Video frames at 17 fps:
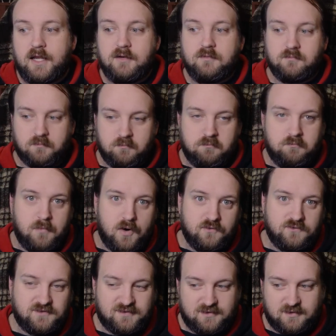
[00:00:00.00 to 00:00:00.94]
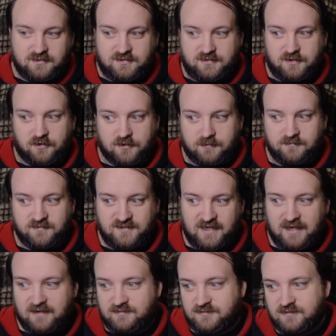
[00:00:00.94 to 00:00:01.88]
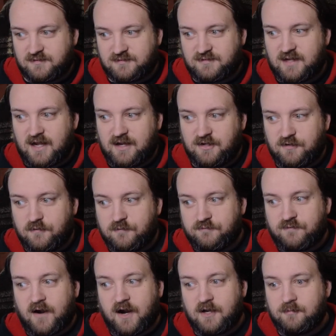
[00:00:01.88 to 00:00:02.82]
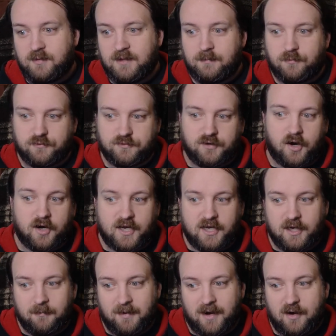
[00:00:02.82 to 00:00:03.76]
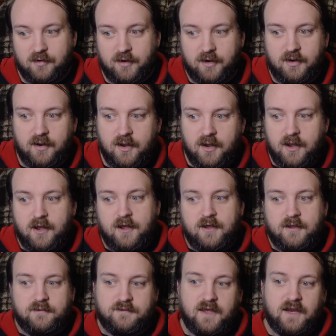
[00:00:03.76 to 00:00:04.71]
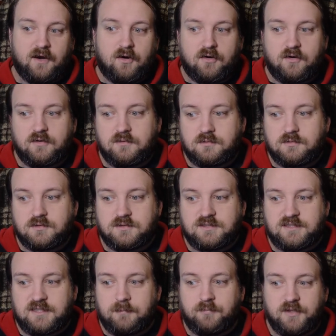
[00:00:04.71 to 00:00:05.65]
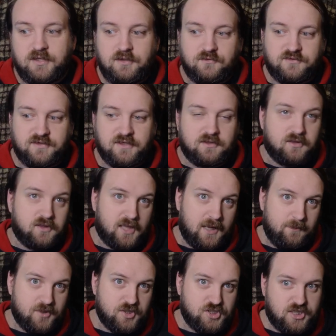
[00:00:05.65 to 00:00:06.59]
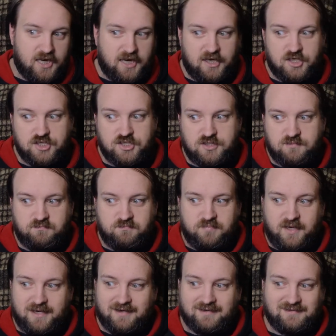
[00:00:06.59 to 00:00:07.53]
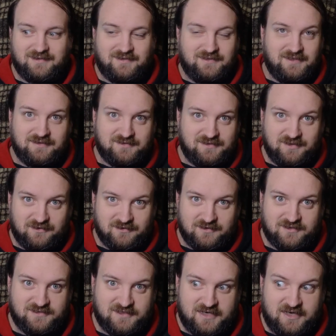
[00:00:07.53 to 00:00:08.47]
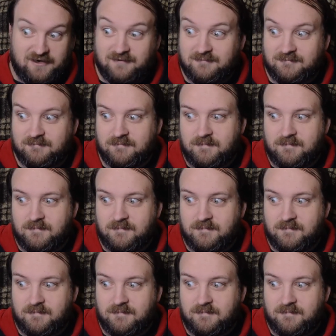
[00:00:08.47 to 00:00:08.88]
In most circumstances that you find people talking about it, they are simply using climate change because it's easier to say.